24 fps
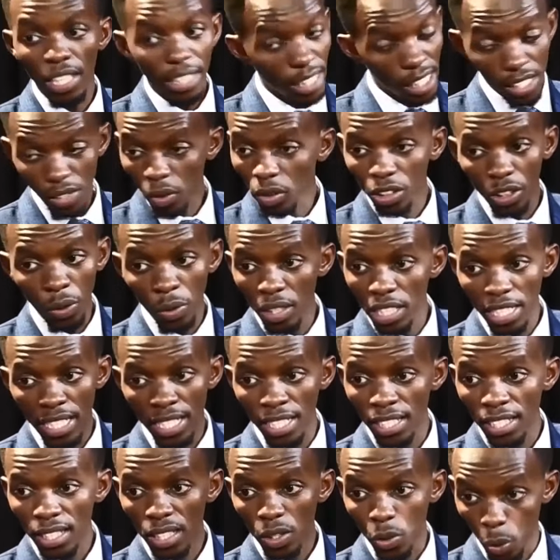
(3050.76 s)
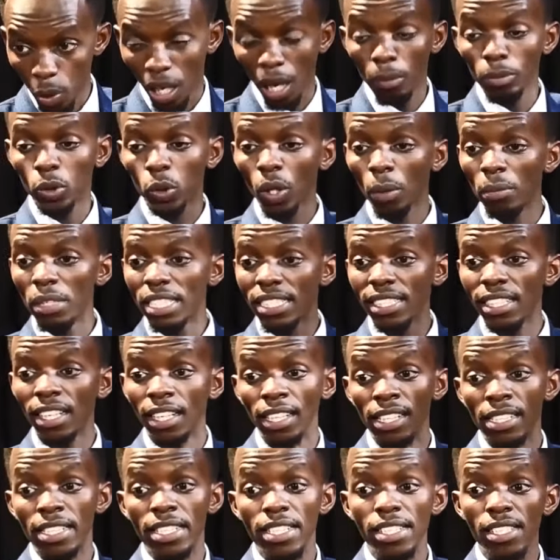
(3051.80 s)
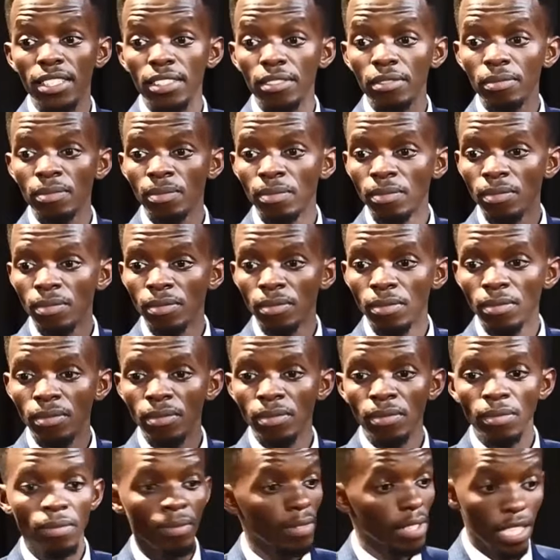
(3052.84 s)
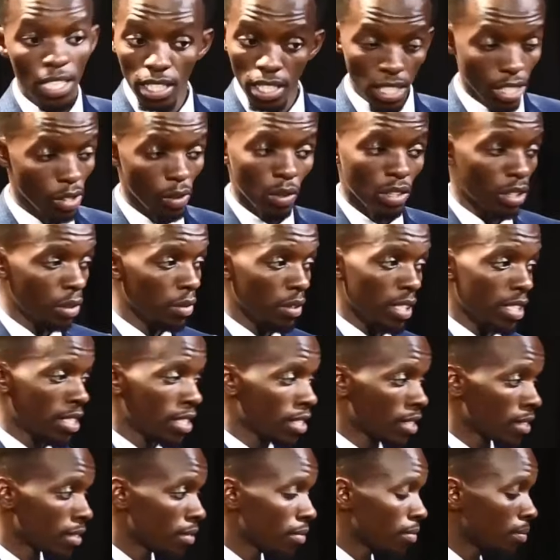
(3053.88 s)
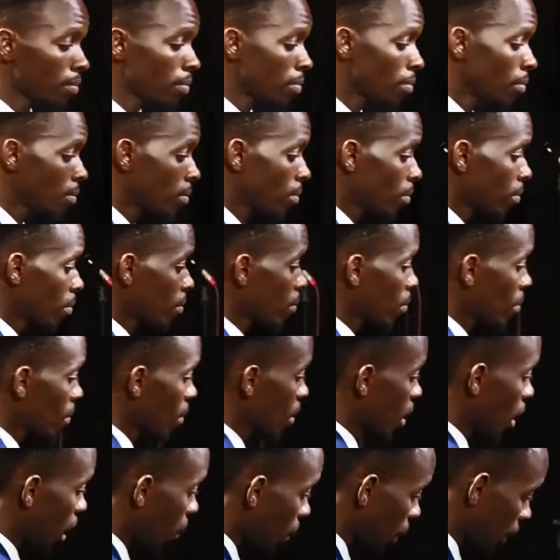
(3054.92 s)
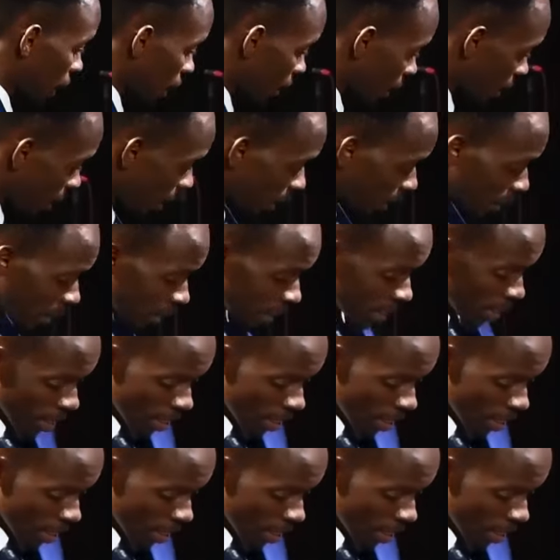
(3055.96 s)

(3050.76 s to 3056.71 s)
It is not unity to come to a meeting late. It is not unity. Kama church inaanza